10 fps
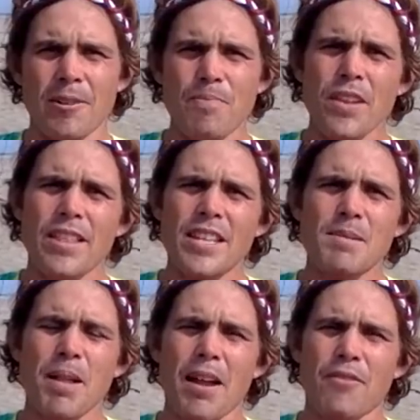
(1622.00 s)
this
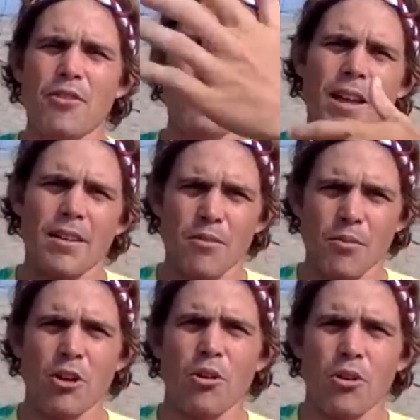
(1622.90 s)
platform that we
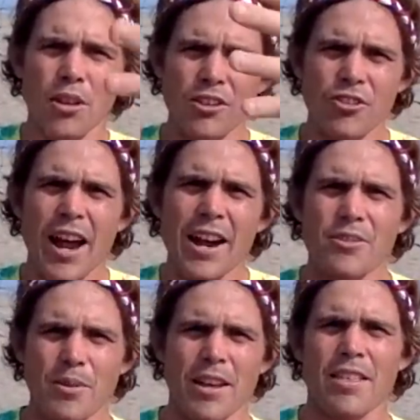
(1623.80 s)
all interact
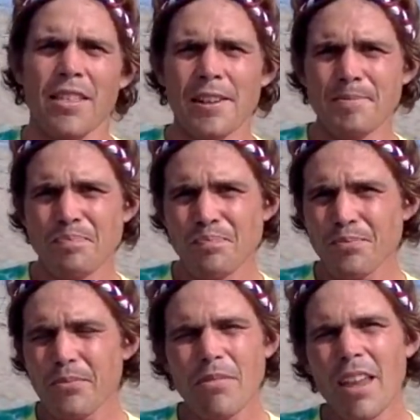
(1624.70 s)
with,
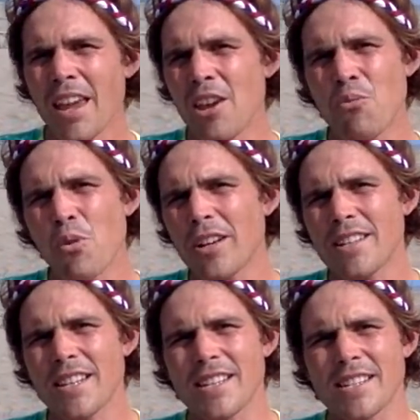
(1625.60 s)
it wouldn't
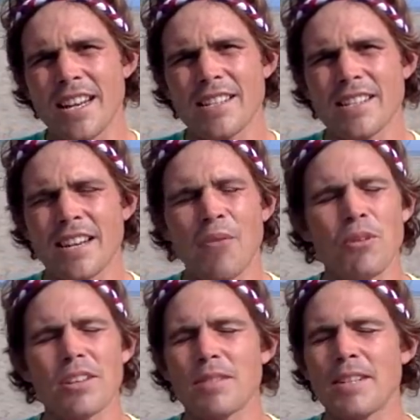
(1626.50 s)
exist, and I
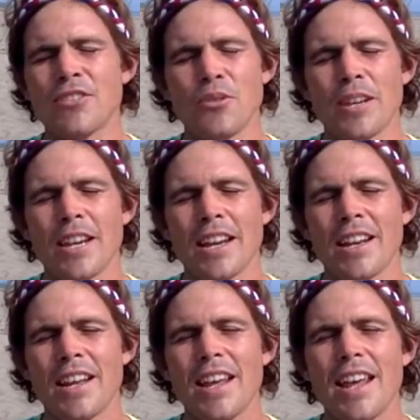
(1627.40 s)
wouldn't be doing it
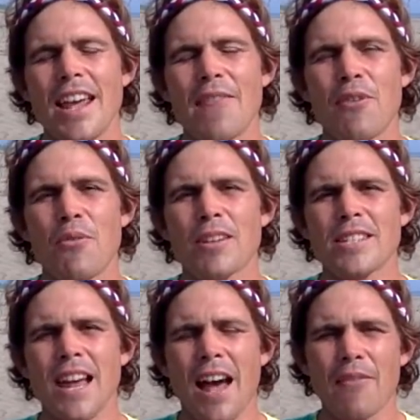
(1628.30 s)
if it wasn't
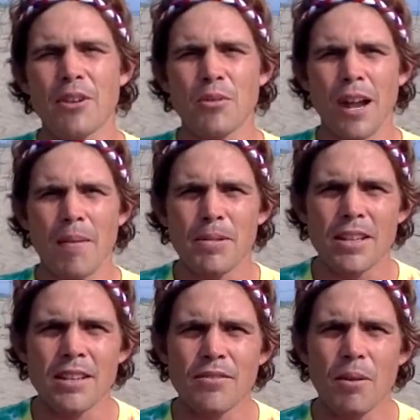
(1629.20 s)
having what I
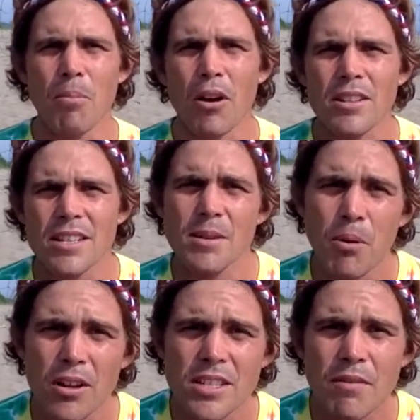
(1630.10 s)
believe is a
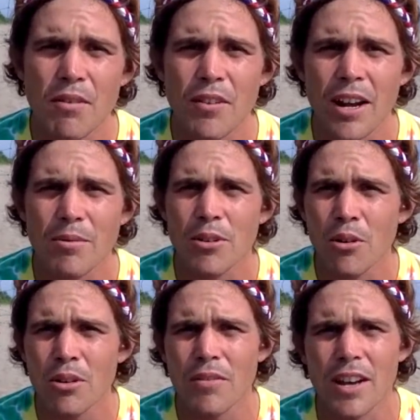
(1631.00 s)
positive effect with all
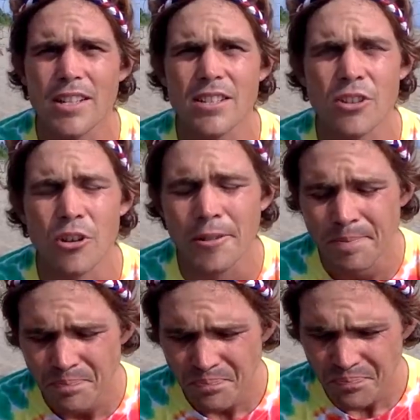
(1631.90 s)
of us. So
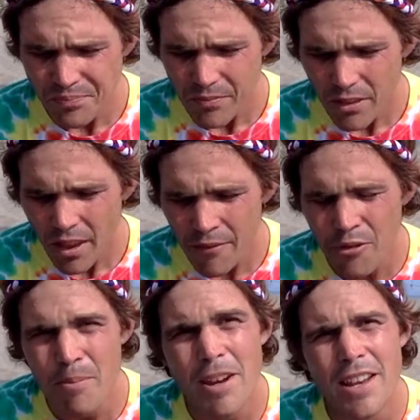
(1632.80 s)
for
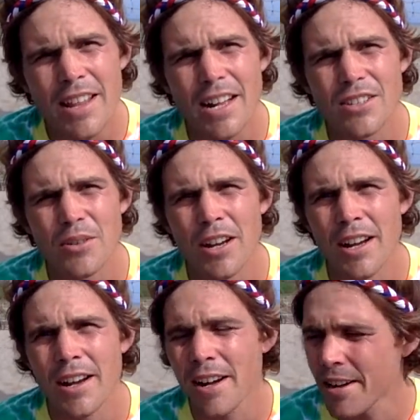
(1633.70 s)
me, that's
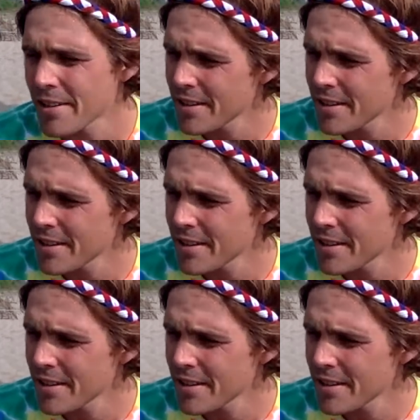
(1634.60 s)
what's